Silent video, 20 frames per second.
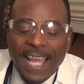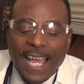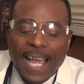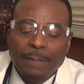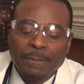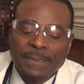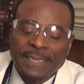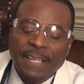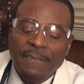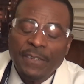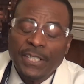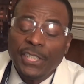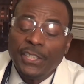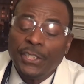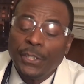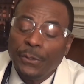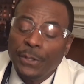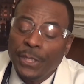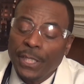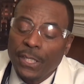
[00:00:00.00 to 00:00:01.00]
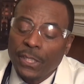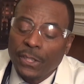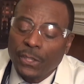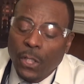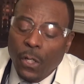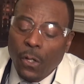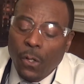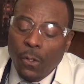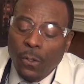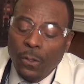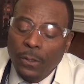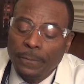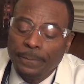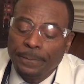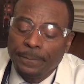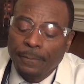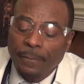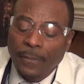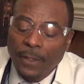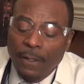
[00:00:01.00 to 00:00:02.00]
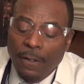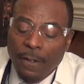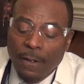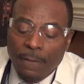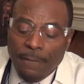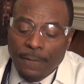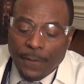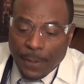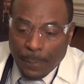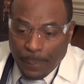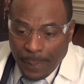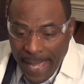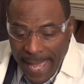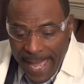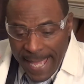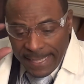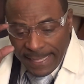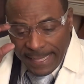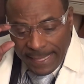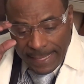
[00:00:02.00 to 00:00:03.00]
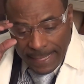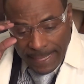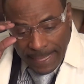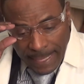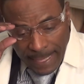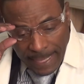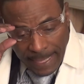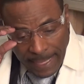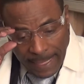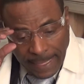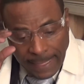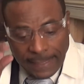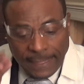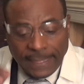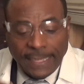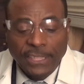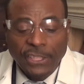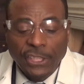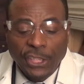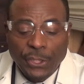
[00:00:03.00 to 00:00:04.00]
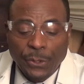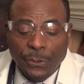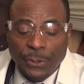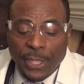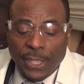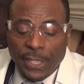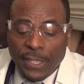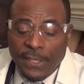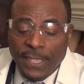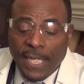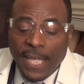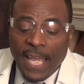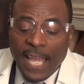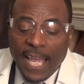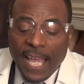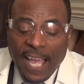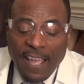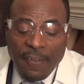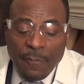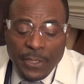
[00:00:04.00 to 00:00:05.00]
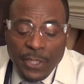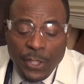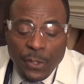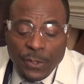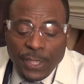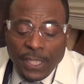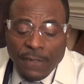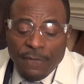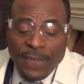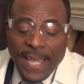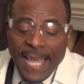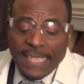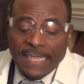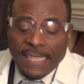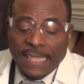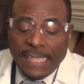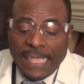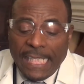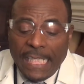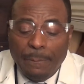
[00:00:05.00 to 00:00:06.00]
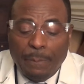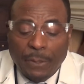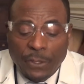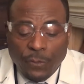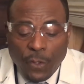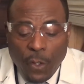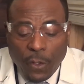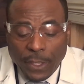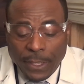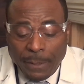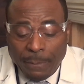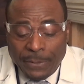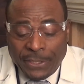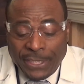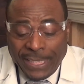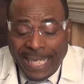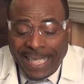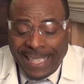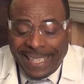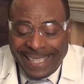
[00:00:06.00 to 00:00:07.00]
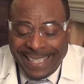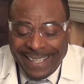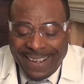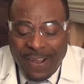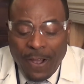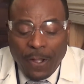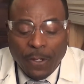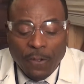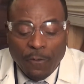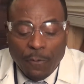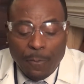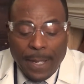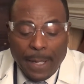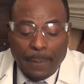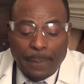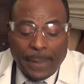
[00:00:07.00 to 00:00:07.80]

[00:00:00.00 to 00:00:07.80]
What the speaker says: I'm 72 years old. For the past 62 years, I've been using Vaseline petroleum jelly all over my